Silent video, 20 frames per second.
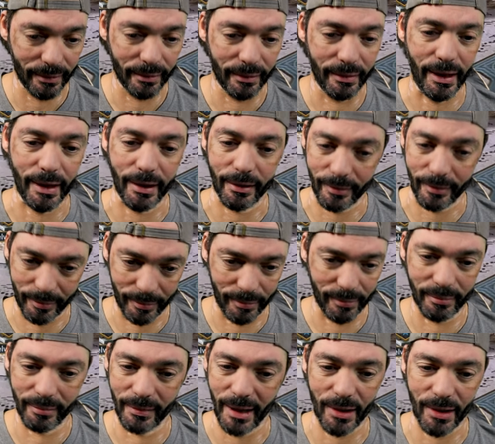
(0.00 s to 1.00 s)
Didn't,
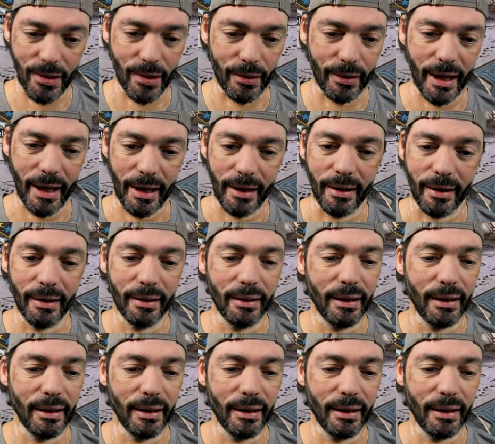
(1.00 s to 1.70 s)
that's okay.